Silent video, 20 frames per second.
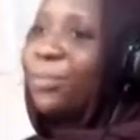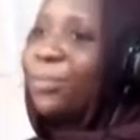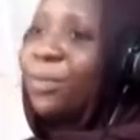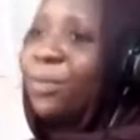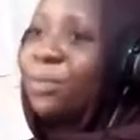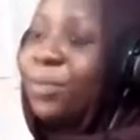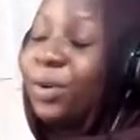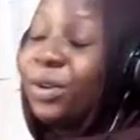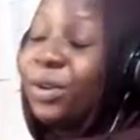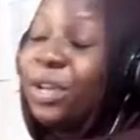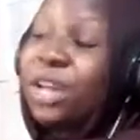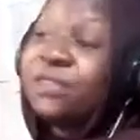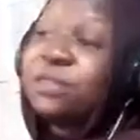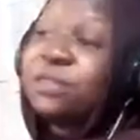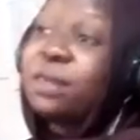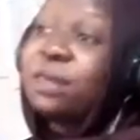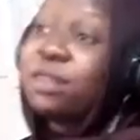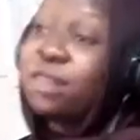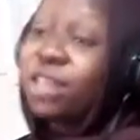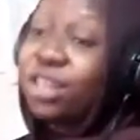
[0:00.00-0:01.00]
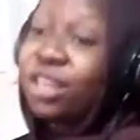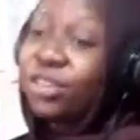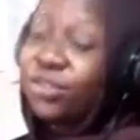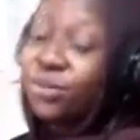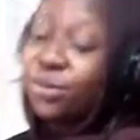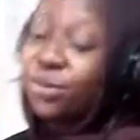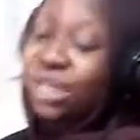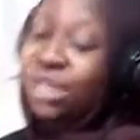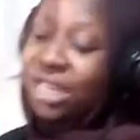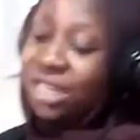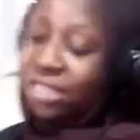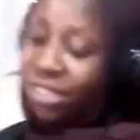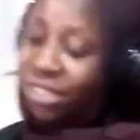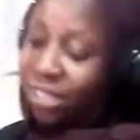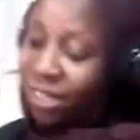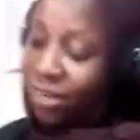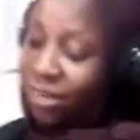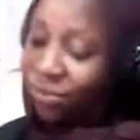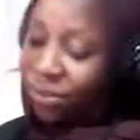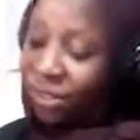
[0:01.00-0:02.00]
Bobo. You have to be thankful each
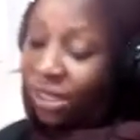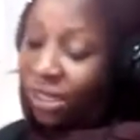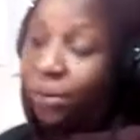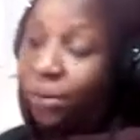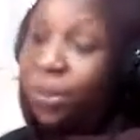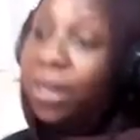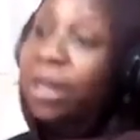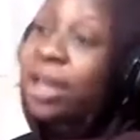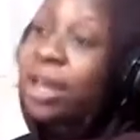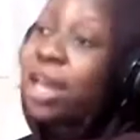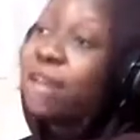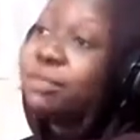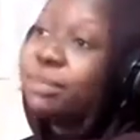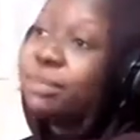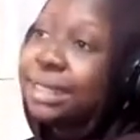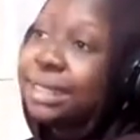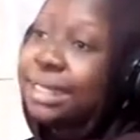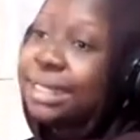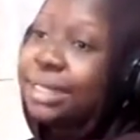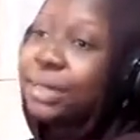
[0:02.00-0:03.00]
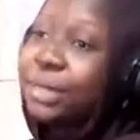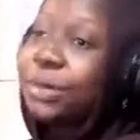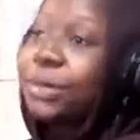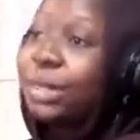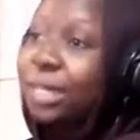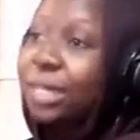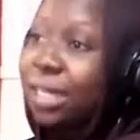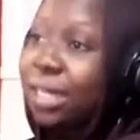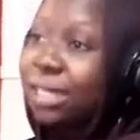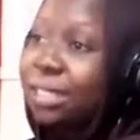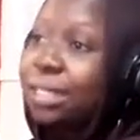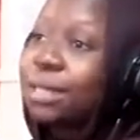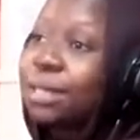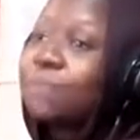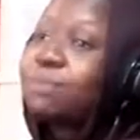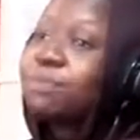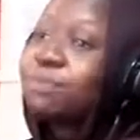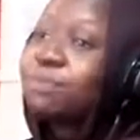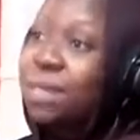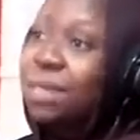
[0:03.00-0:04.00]
and every day. Whether you have money or not,
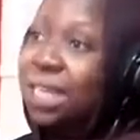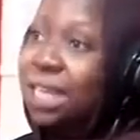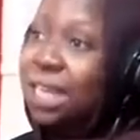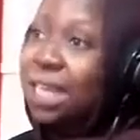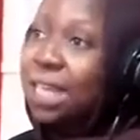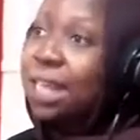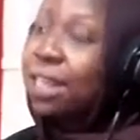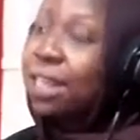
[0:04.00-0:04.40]
be